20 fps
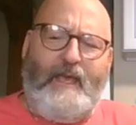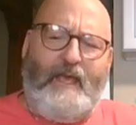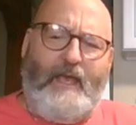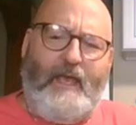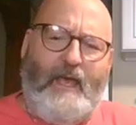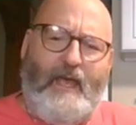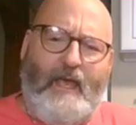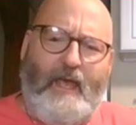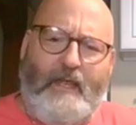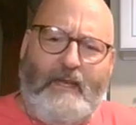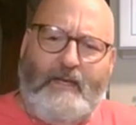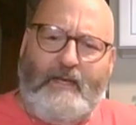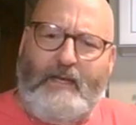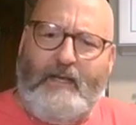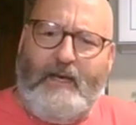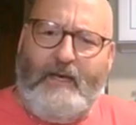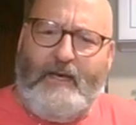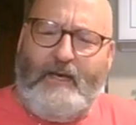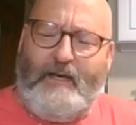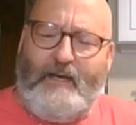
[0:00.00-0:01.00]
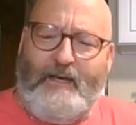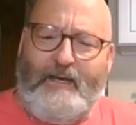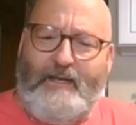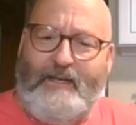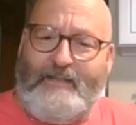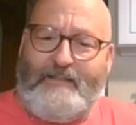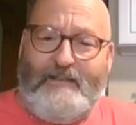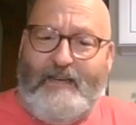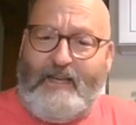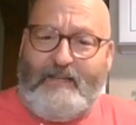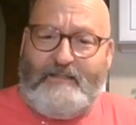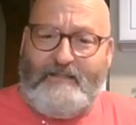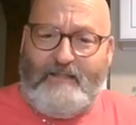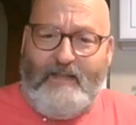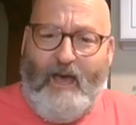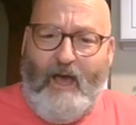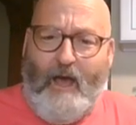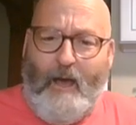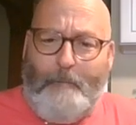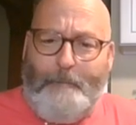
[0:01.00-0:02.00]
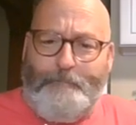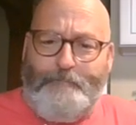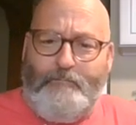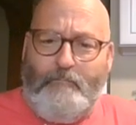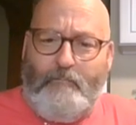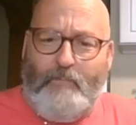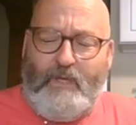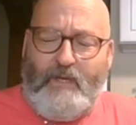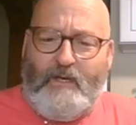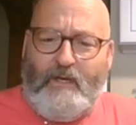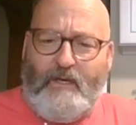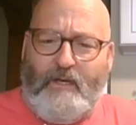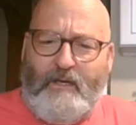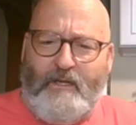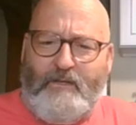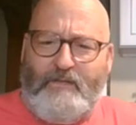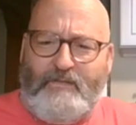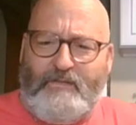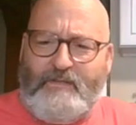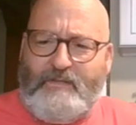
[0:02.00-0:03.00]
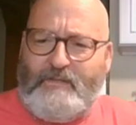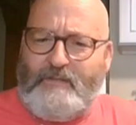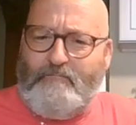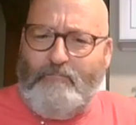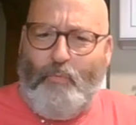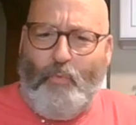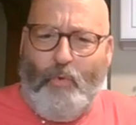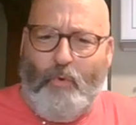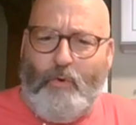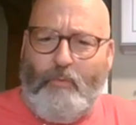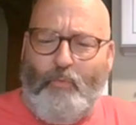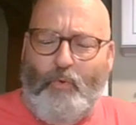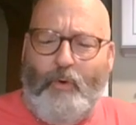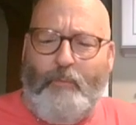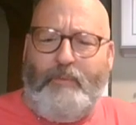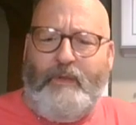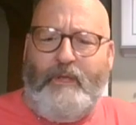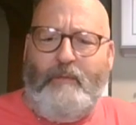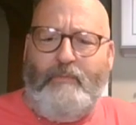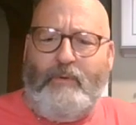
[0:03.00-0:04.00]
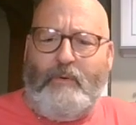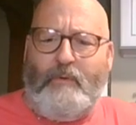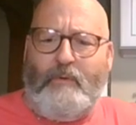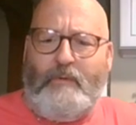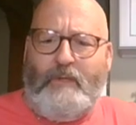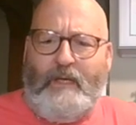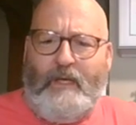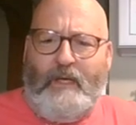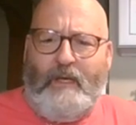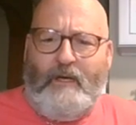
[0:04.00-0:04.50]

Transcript: and uh, it's got to stop because more and more people